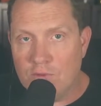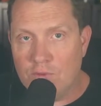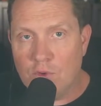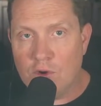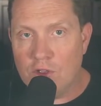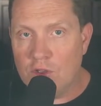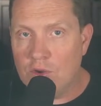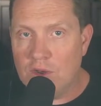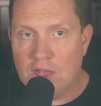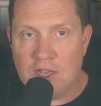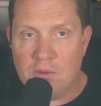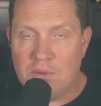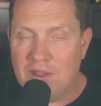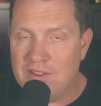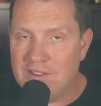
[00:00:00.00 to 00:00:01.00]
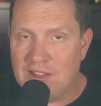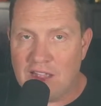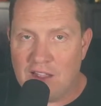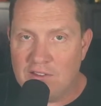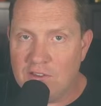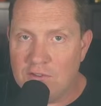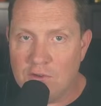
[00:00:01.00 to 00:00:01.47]
for you and it can be as
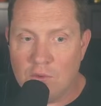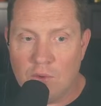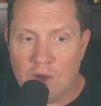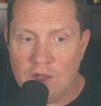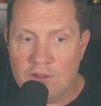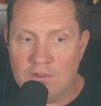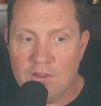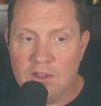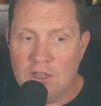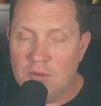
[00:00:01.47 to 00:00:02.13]
nice as it wants,